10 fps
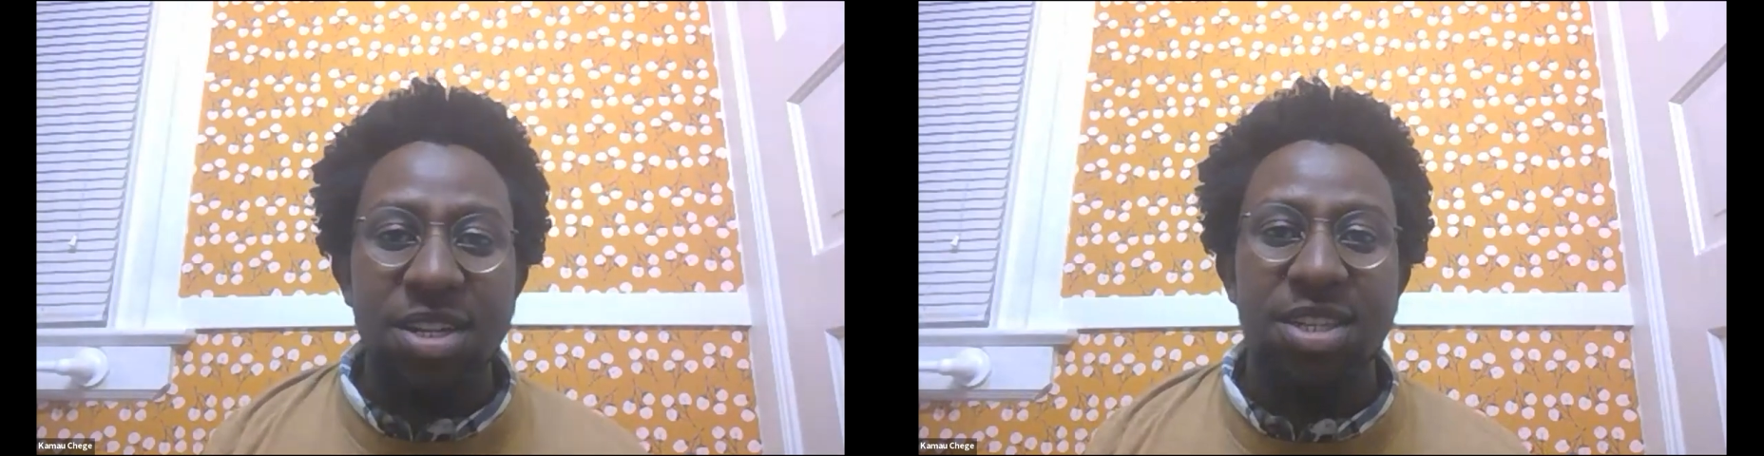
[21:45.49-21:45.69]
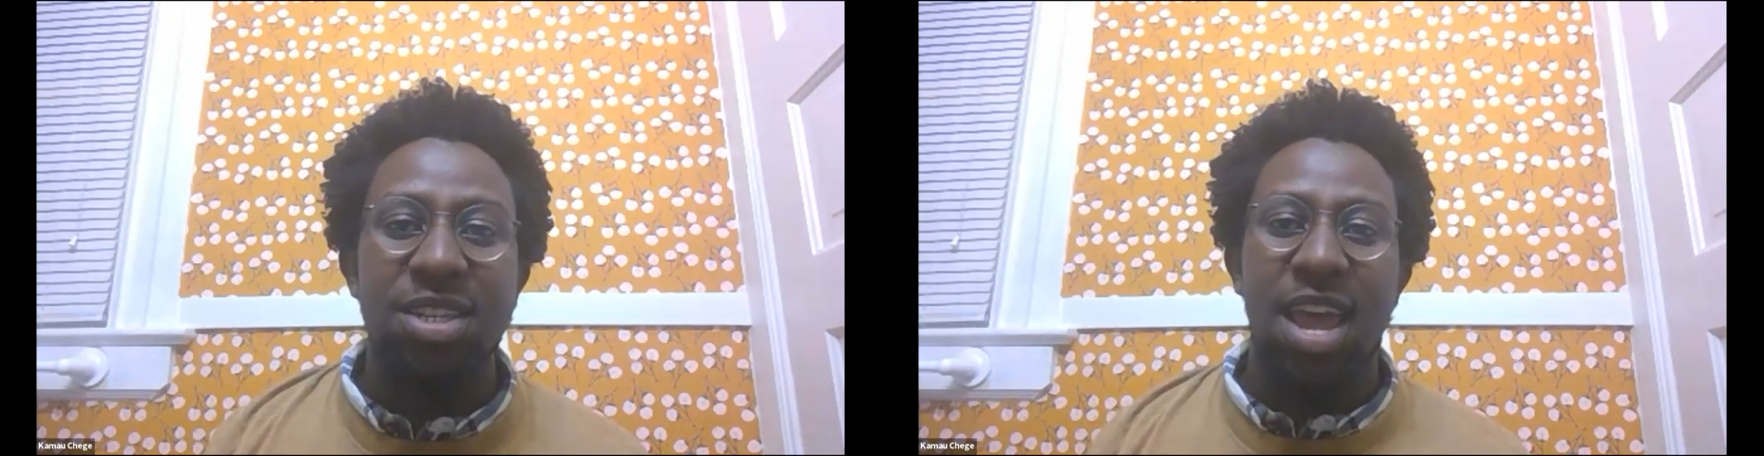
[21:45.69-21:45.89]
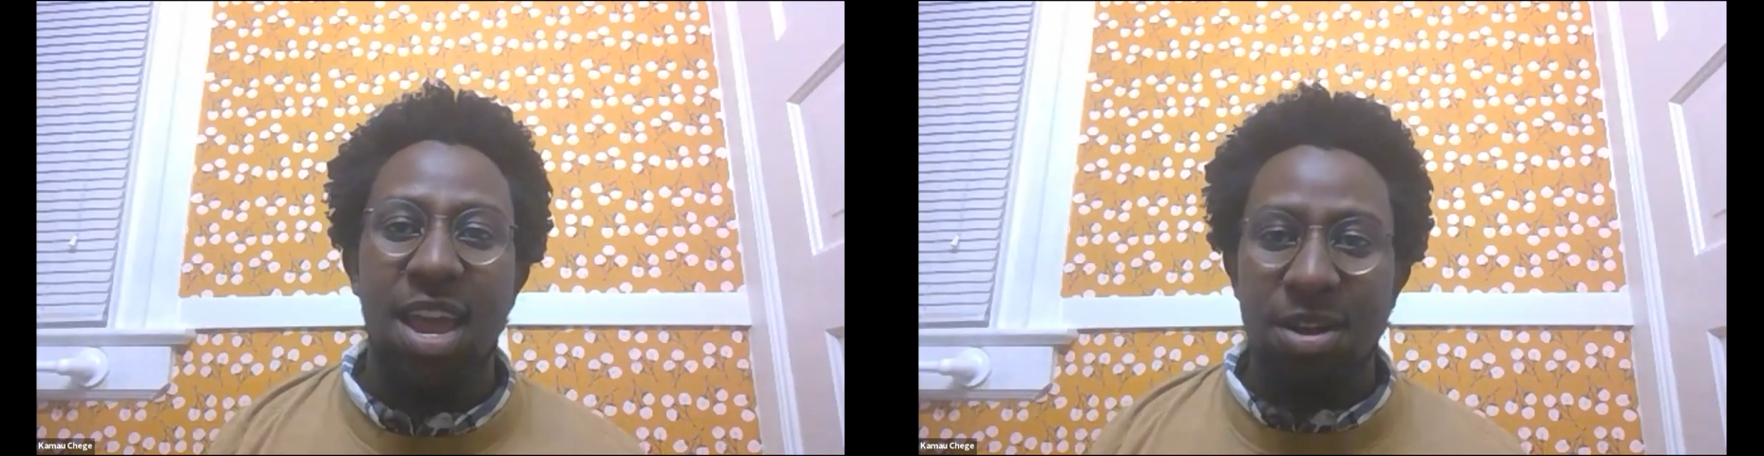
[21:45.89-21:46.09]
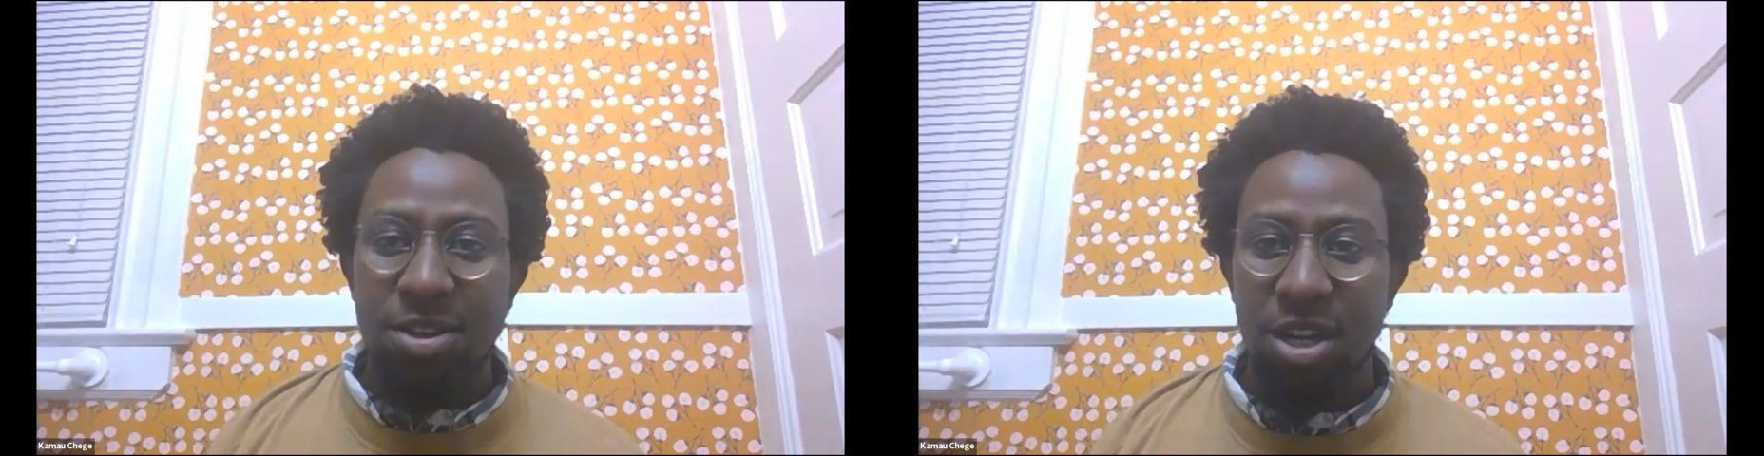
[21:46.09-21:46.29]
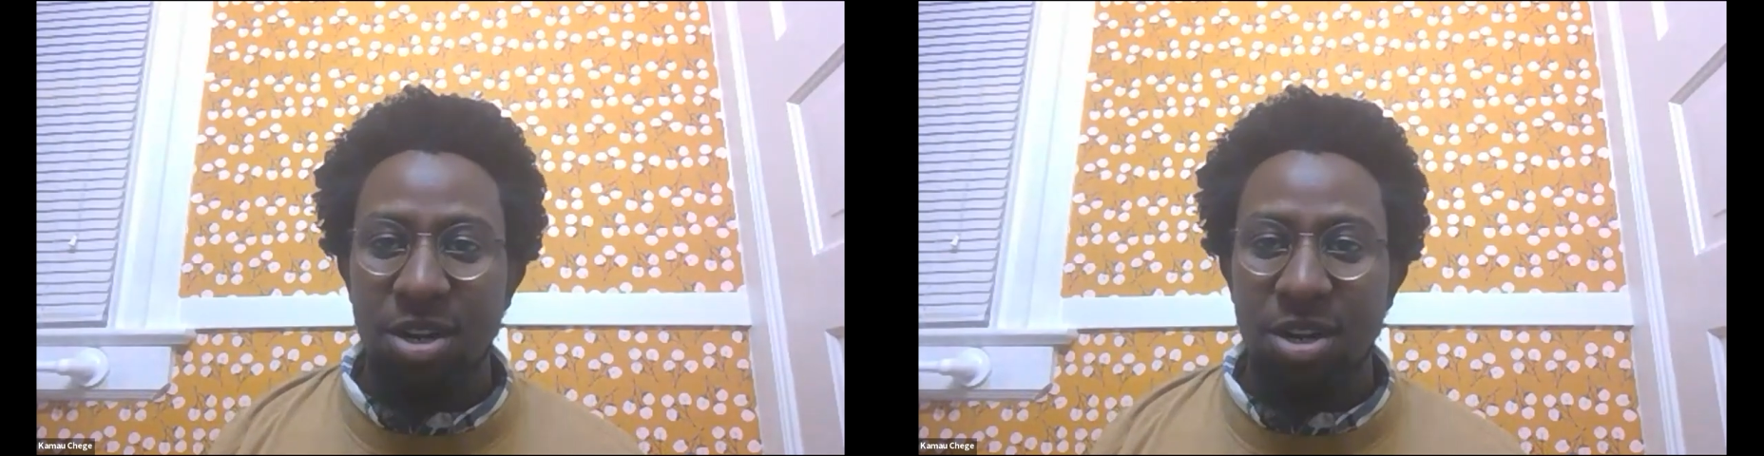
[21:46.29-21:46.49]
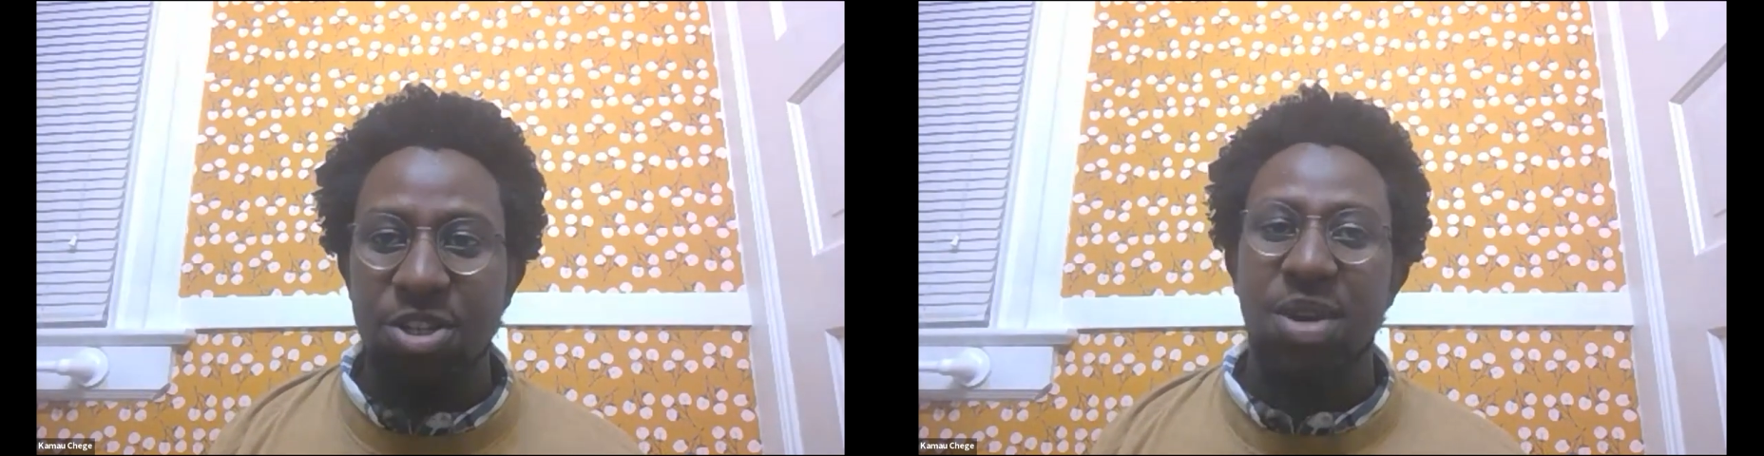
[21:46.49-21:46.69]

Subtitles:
to scale solutions.